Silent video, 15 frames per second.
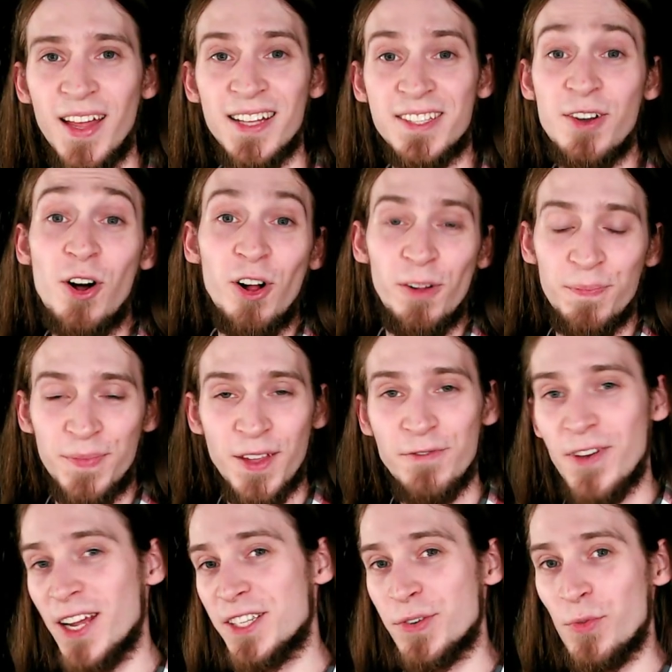That's all.
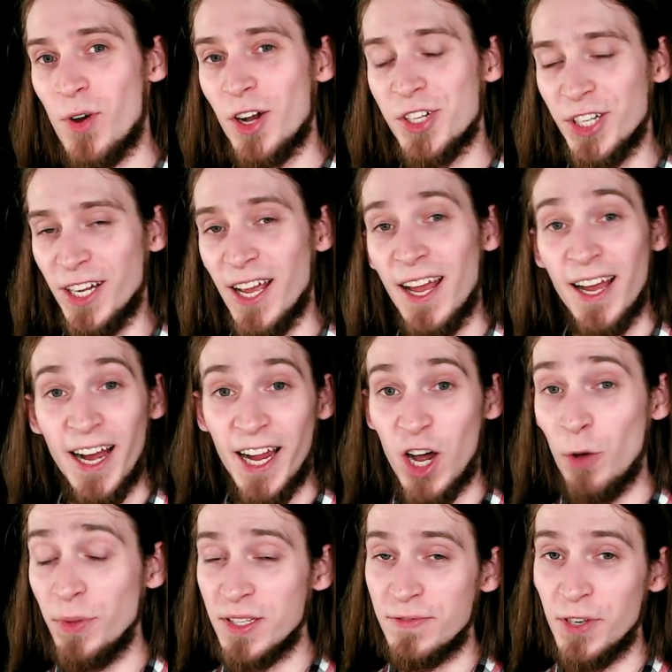Thanks for watching. I
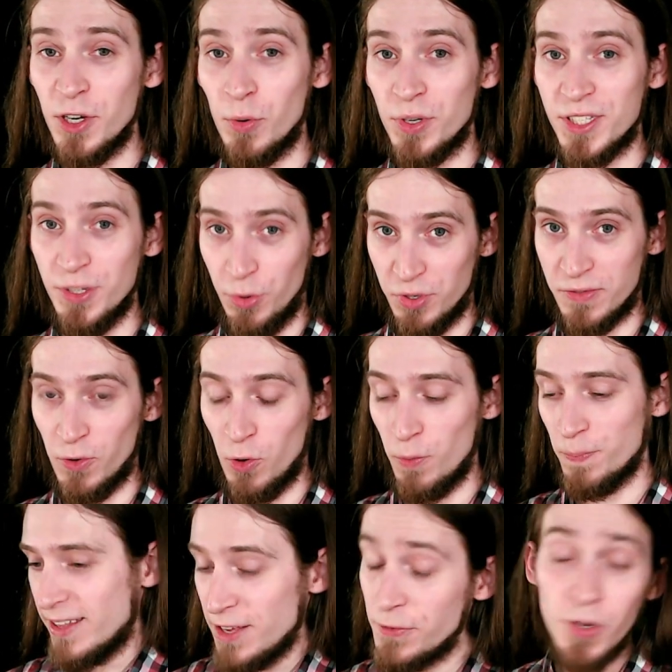hope this video was useful.
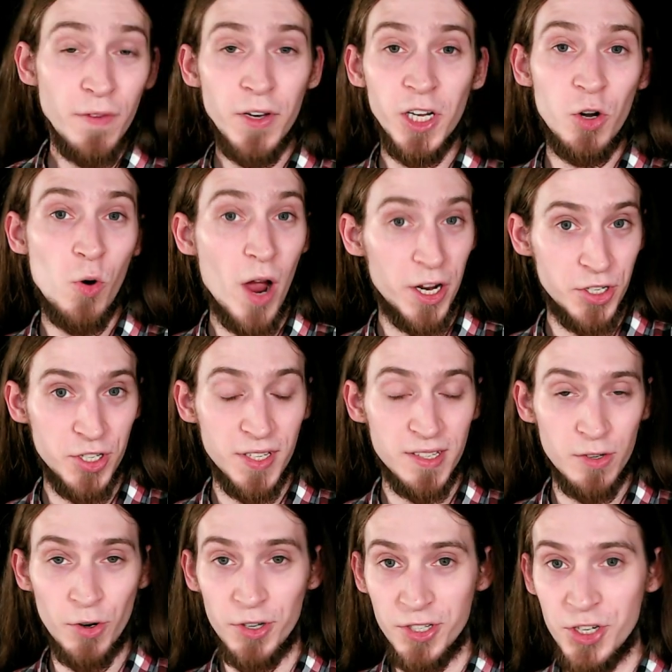If you have any
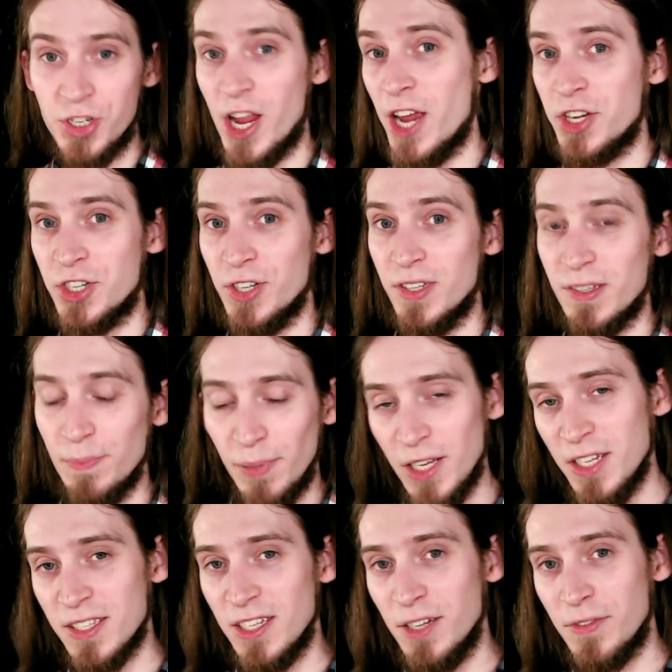questions or suggestions,
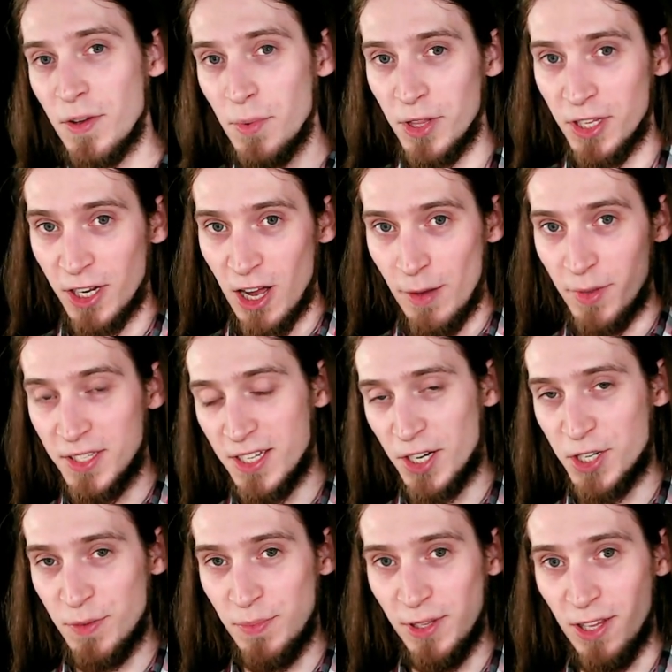please leave them in the comment
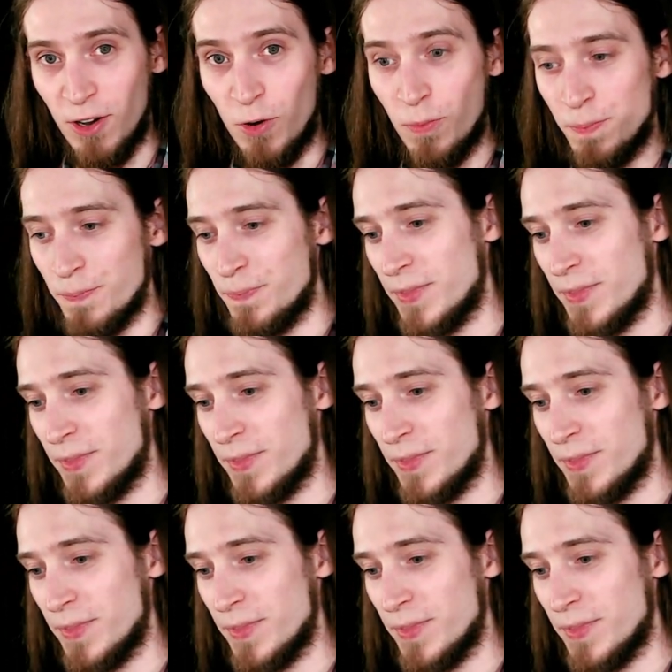section below.